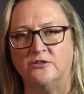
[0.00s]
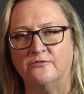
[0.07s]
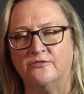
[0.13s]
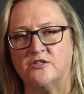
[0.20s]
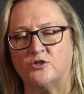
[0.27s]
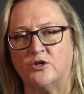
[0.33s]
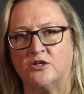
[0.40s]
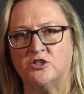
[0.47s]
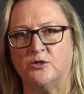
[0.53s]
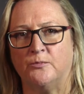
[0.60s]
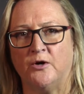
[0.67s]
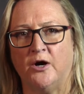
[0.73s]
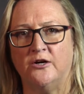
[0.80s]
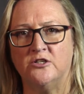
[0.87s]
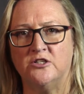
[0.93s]
infrastructure
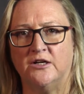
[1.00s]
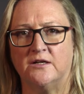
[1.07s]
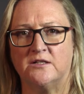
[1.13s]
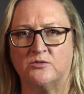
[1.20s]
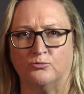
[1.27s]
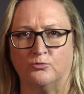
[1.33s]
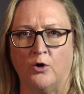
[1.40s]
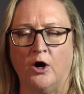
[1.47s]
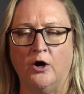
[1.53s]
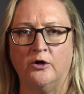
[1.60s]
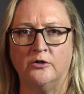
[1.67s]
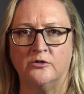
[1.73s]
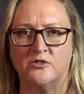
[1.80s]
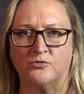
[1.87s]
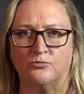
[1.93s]
projects,
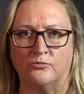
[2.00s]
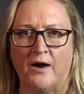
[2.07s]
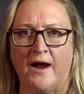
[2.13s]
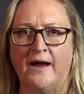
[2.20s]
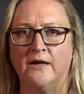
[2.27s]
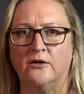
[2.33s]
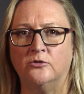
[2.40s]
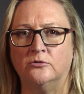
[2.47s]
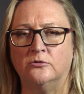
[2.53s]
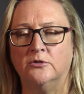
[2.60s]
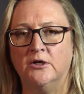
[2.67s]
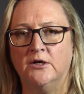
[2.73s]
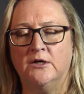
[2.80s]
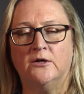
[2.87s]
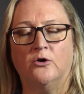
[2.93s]
roads, rail,
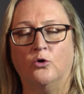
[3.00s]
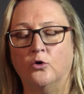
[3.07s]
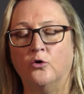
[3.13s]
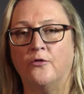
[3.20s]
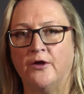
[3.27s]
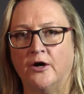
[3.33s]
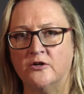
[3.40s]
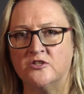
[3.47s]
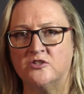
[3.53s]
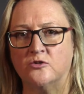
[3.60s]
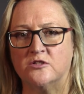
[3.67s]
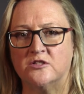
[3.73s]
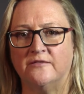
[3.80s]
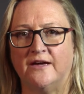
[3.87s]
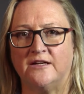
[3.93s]
all those
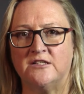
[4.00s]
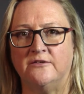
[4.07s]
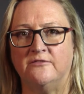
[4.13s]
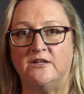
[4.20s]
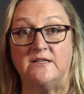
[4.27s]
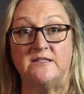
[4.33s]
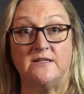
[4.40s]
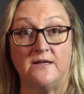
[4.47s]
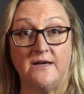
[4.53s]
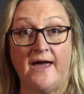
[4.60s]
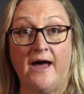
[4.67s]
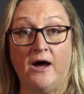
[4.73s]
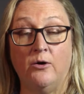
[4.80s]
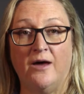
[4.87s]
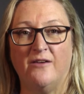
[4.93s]
sorts of activities
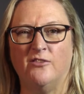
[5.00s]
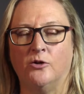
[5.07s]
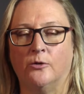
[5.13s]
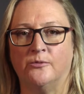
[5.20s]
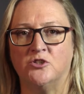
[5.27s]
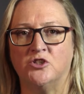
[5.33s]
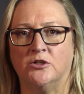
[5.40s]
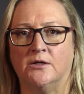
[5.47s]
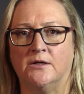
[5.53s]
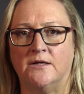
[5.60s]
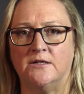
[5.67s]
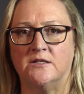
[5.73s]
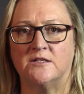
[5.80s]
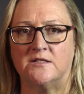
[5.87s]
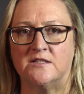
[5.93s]
now have an
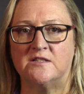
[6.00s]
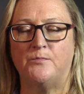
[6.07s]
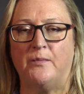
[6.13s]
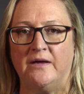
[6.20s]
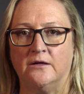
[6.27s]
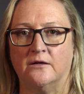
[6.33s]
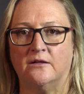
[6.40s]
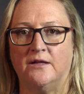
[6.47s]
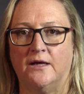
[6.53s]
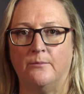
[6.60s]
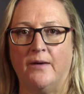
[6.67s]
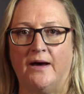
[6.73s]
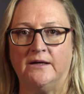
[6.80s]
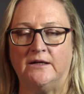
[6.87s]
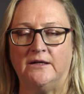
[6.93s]
opportunity to spend their
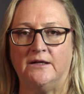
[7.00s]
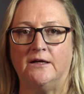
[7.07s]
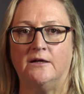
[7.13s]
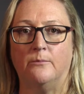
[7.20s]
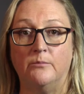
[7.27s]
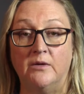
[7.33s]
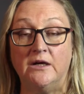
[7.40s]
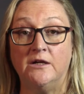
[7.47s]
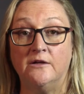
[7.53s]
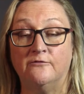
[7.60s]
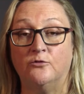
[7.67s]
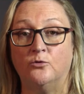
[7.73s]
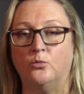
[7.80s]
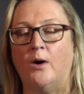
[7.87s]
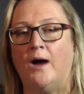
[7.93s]
money in a
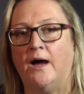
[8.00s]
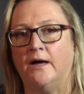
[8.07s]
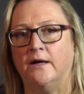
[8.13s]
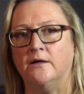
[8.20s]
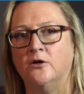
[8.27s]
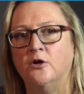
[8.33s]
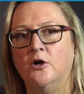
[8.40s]
meaningful way